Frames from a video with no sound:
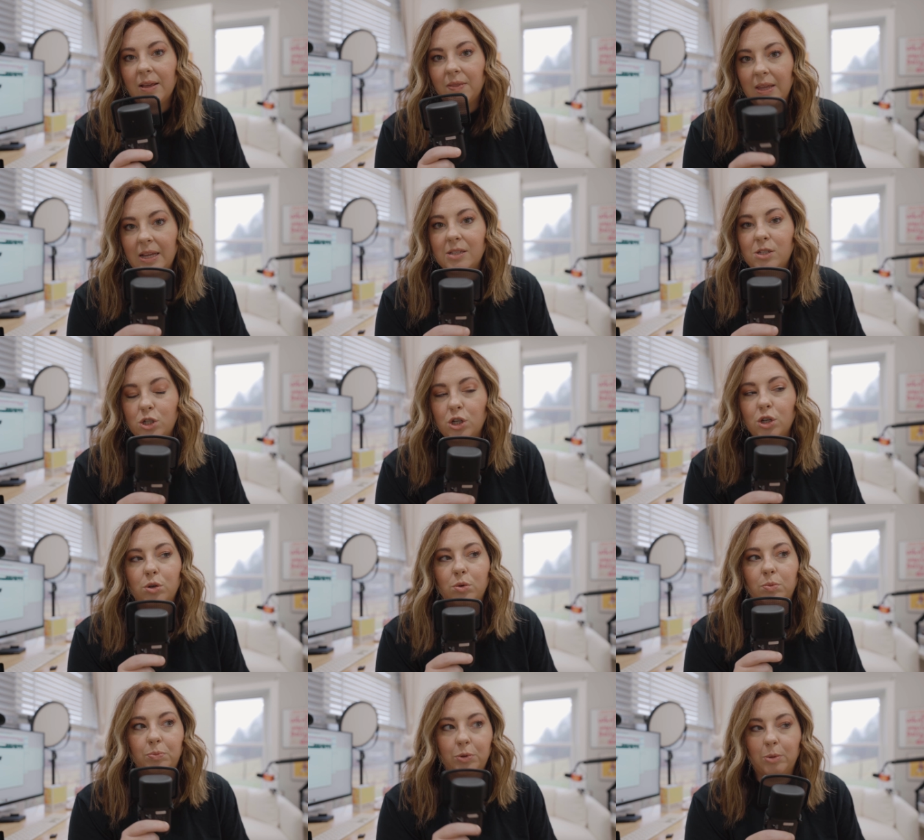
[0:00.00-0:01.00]
these
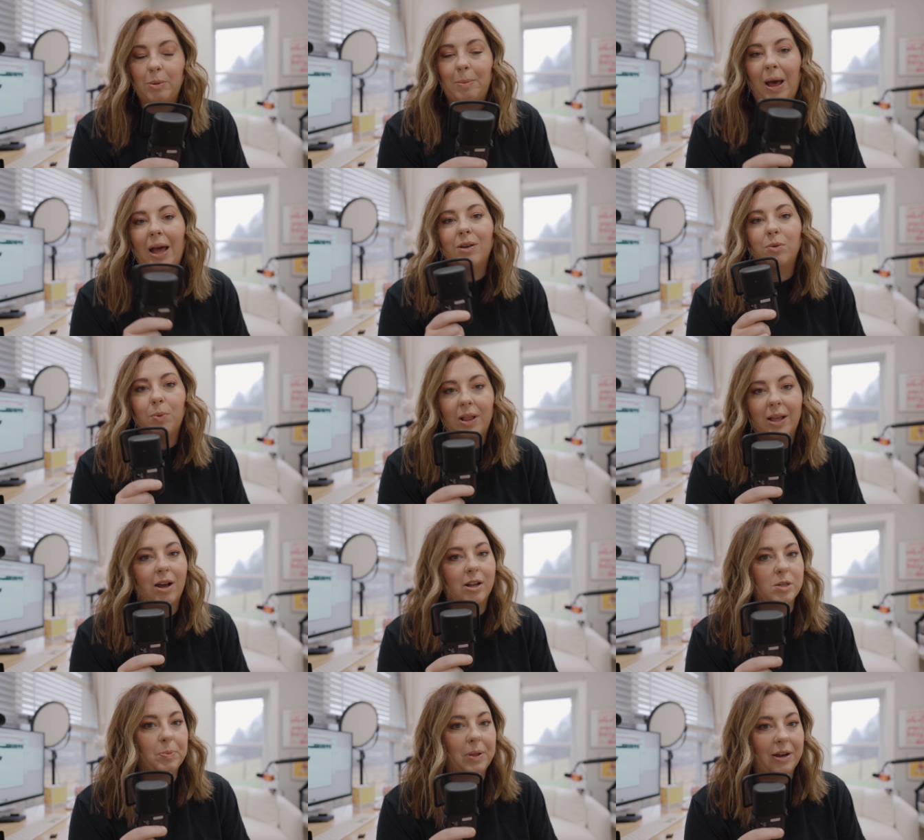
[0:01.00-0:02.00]
two blew my mind while I
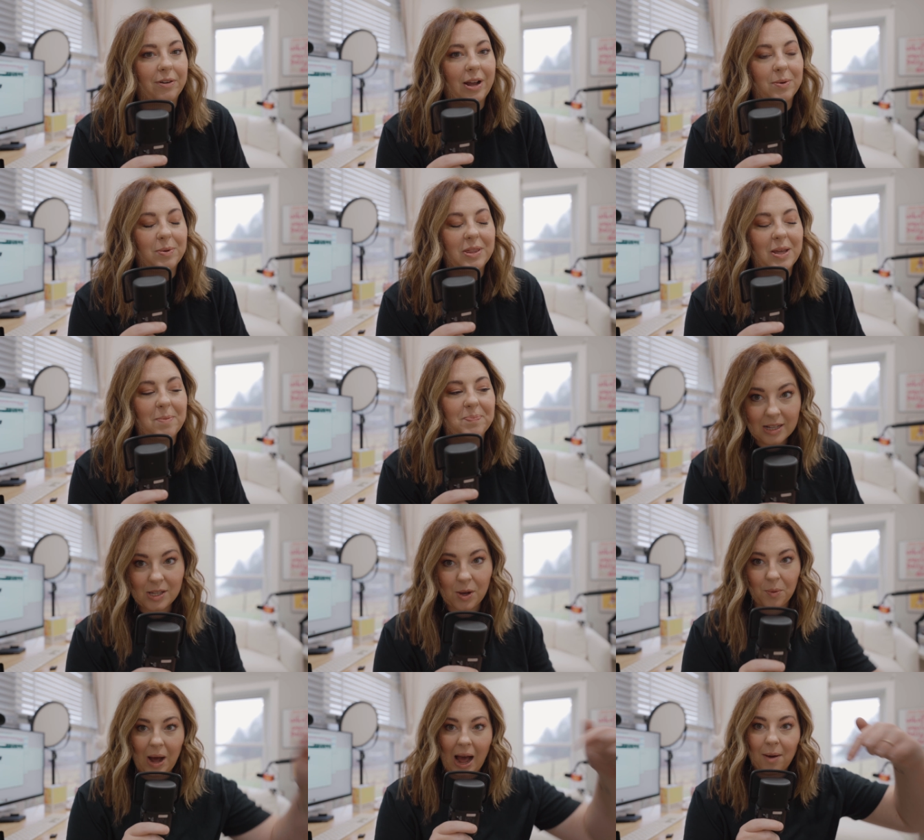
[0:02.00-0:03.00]
got to play around with them.
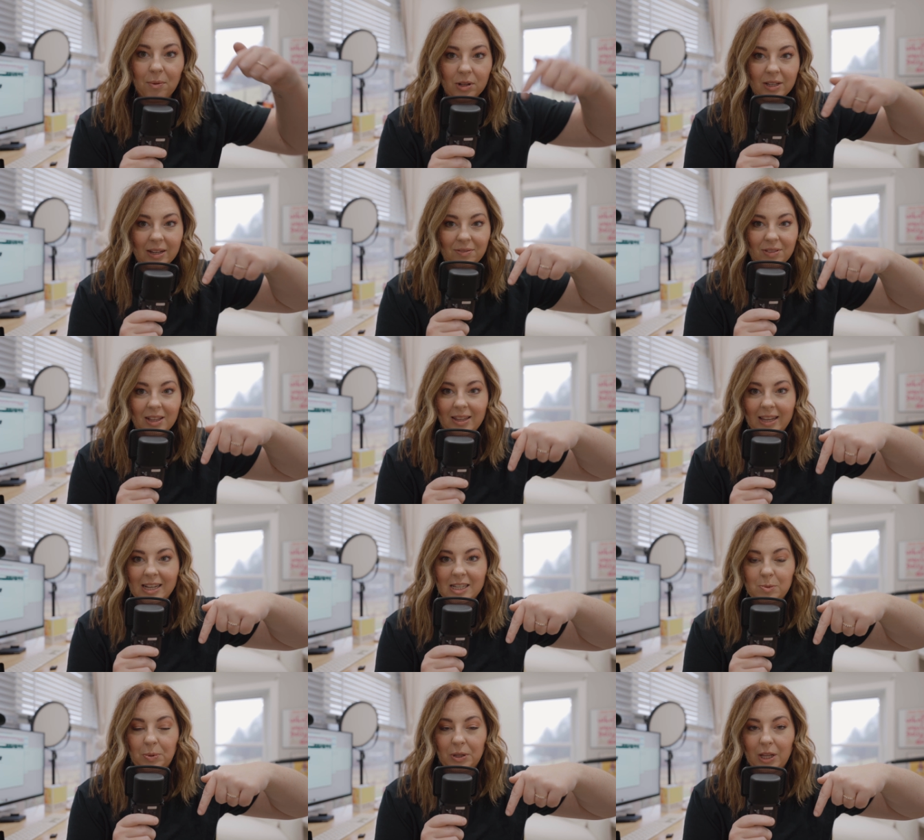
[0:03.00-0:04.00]
So I will leave the
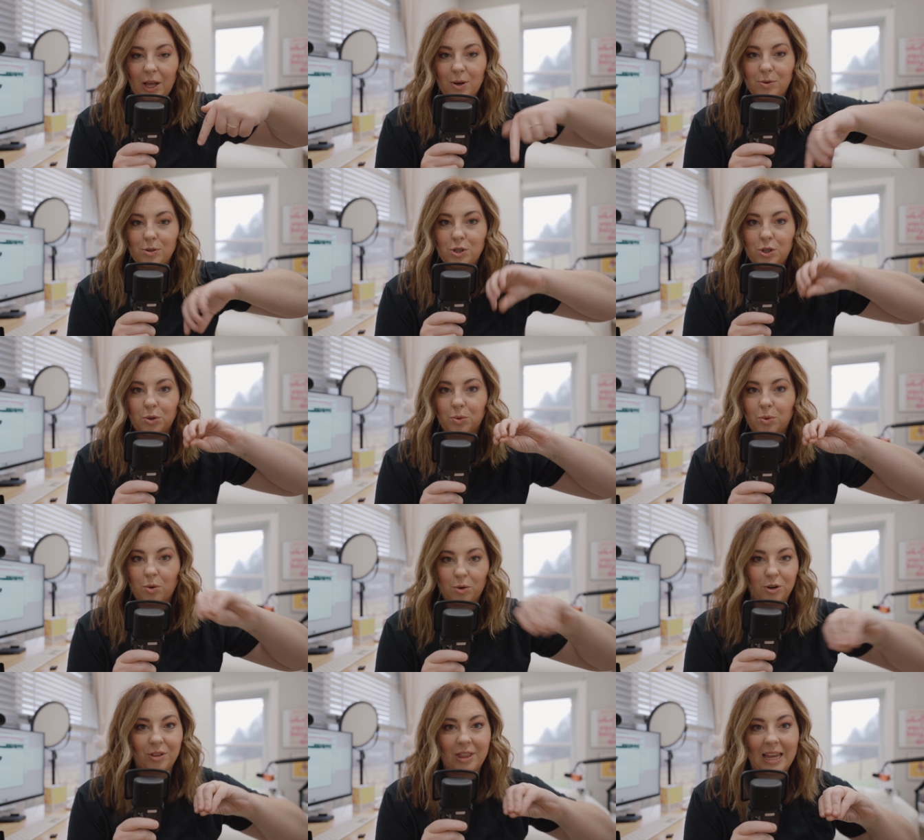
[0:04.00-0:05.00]
links below to
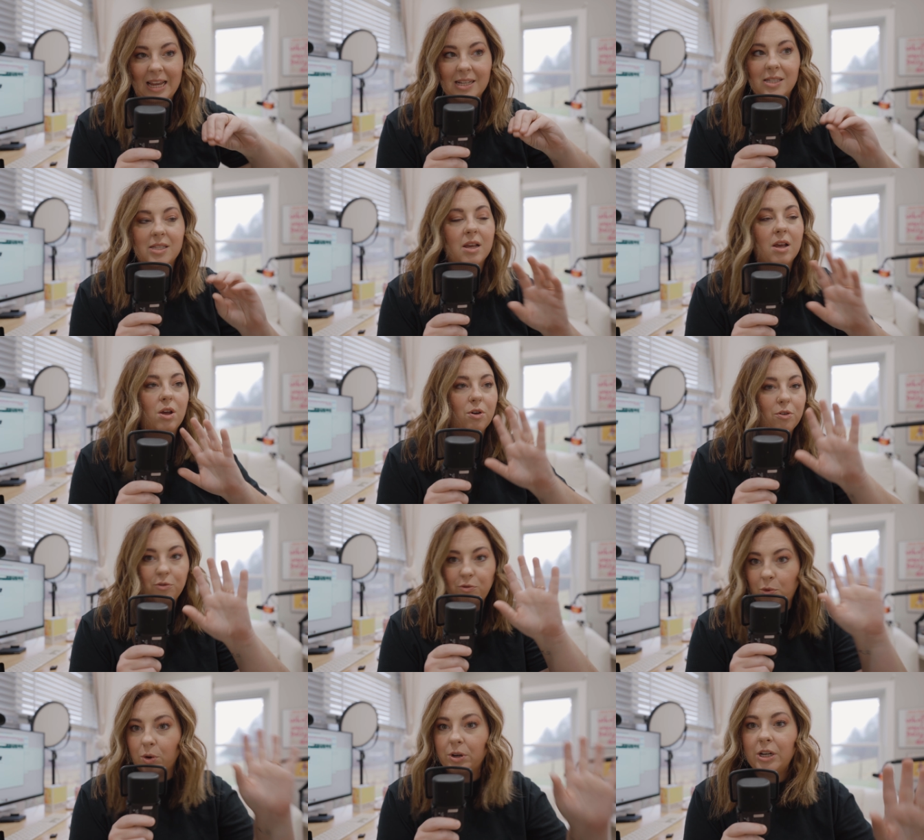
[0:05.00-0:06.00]
order these
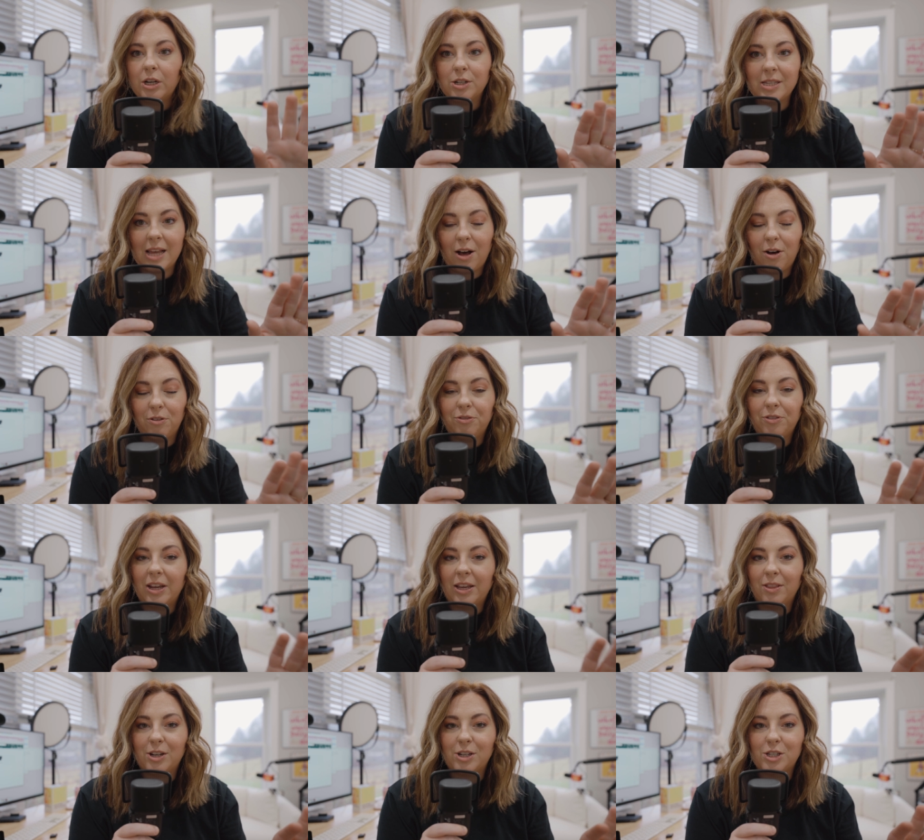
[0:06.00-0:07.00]
for yourself
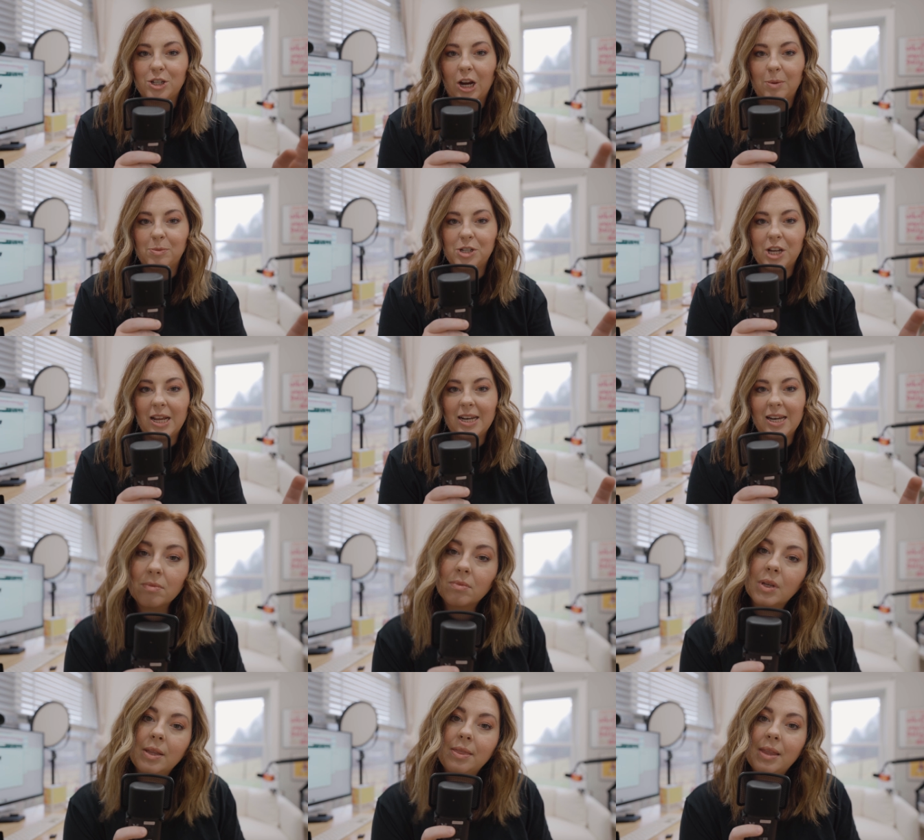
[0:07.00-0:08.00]
in the description.
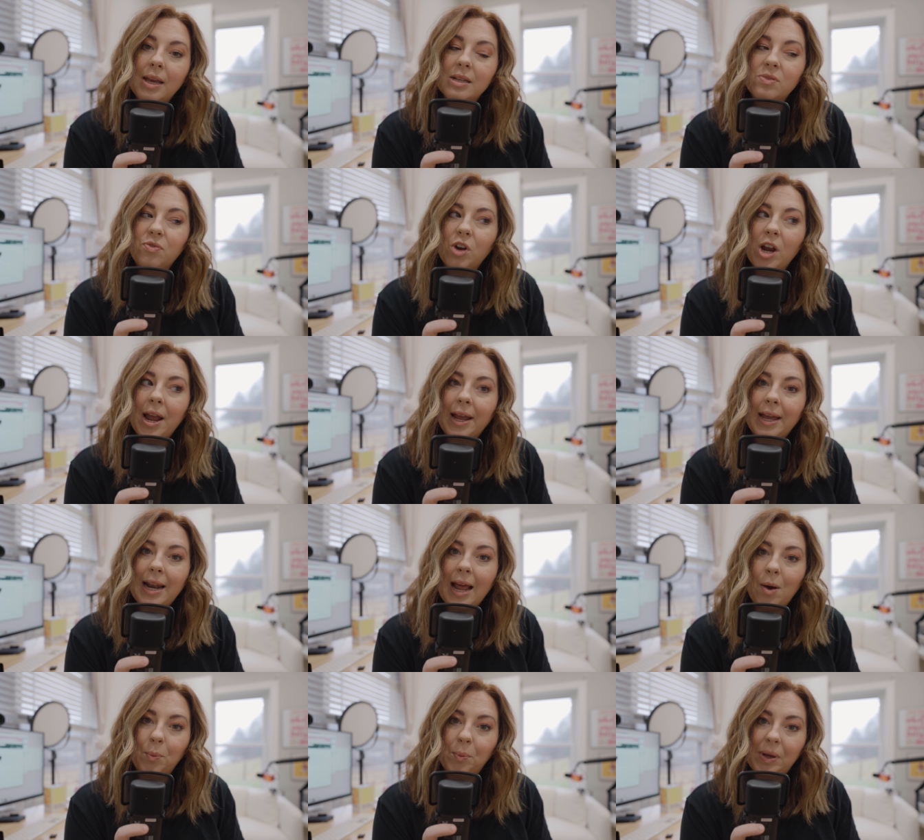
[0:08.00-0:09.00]
And thanks for hanging
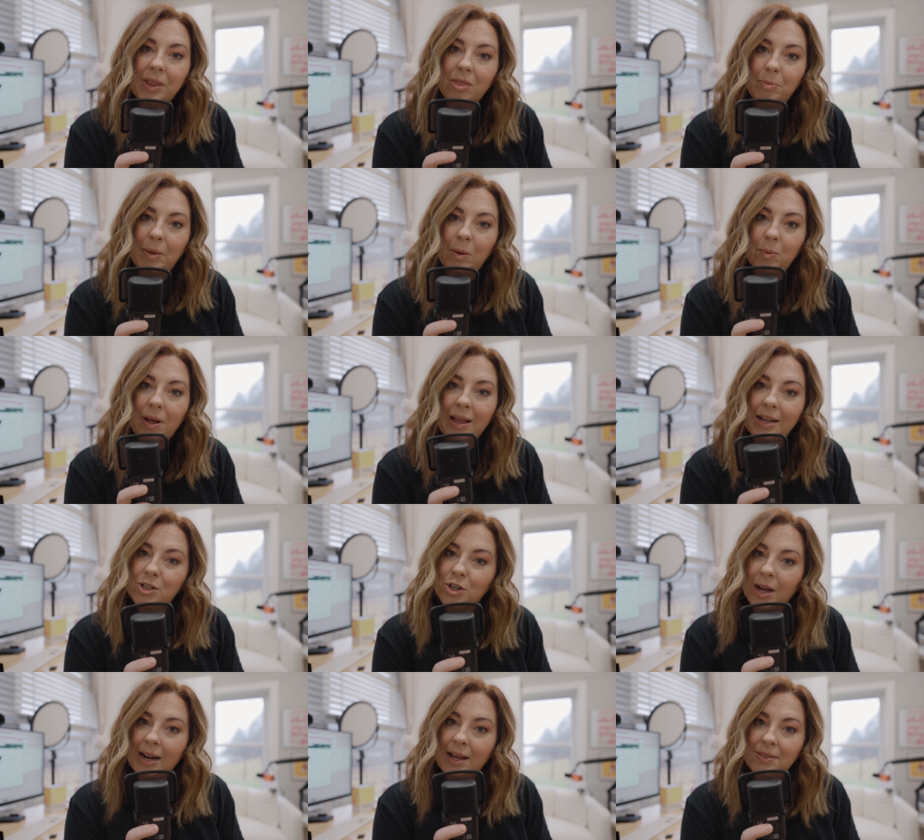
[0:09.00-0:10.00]
out with me while I
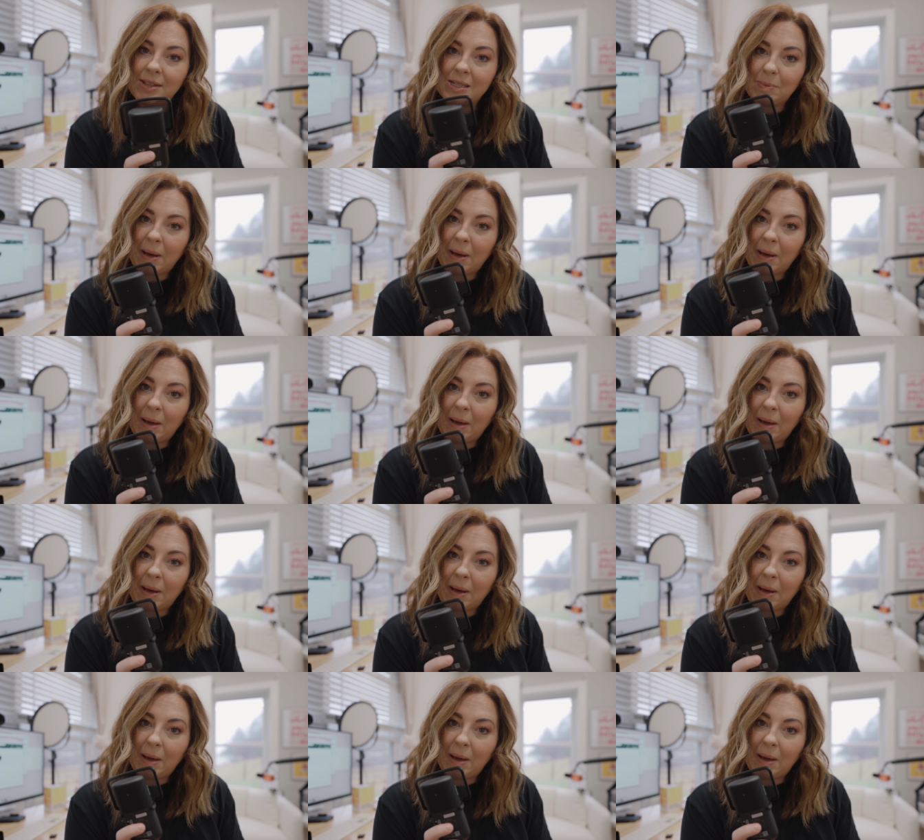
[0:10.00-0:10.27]
tried out these